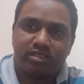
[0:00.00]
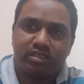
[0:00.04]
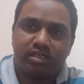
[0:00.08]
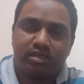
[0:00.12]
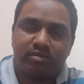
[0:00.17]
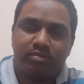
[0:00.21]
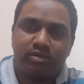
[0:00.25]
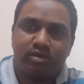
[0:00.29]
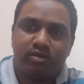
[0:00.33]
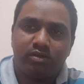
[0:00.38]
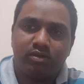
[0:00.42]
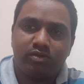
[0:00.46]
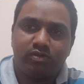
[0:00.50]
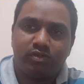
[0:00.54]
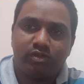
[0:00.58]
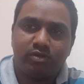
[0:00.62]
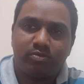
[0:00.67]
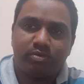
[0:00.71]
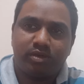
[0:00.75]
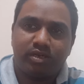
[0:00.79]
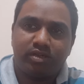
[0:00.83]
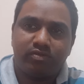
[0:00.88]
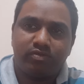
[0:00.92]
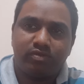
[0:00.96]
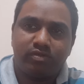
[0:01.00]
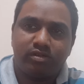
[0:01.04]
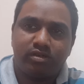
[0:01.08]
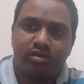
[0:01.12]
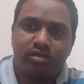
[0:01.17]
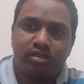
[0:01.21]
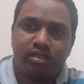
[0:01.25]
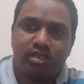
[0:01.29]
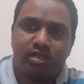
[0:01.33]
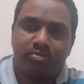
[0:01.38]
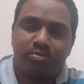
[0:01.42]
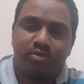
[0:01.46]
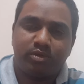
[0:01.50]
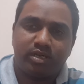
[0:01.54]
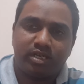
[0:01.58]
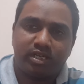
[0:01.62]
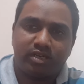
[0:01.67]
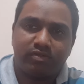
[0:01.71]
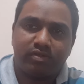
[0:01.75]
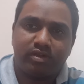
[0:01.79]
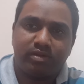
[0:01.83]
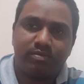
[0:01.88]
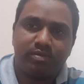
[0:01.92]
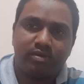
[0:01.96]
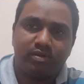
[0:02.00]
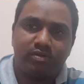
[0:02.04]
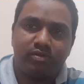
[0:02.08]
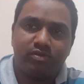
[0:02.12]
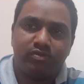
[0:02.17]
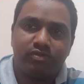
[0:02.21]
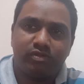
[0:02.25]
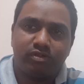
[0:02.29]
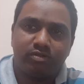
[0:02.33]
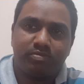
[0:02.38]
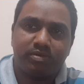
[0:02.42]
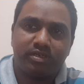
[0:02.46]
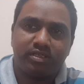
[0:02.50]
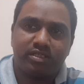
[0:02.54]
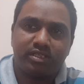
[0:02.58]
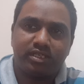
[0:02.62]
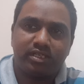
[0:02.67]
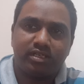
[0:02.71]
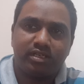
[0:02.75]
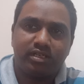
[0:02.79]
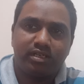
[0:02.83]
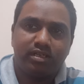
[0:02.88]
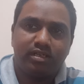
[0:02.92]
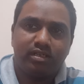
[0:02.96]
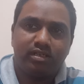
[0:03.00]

come down to 4.4. Repo rate have come down to 4%.